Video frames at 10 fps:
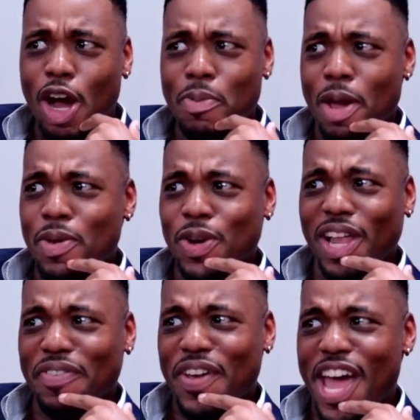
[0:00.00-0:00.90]
oh, yeah. Maybe
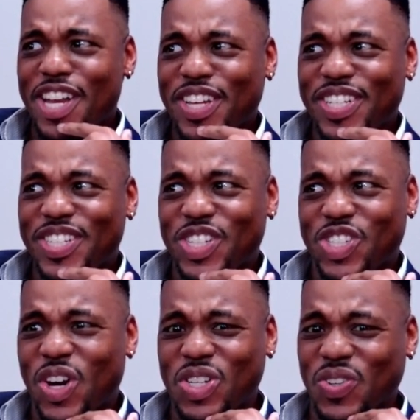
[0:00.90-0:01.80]
you're left-handed. And
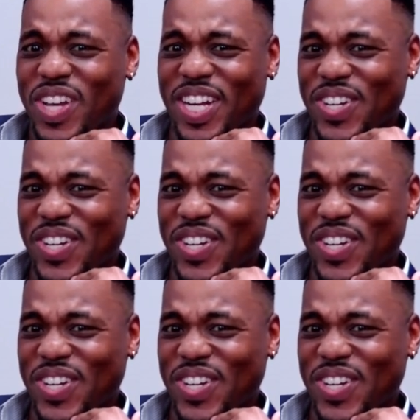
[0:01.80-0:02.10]
just start swinging.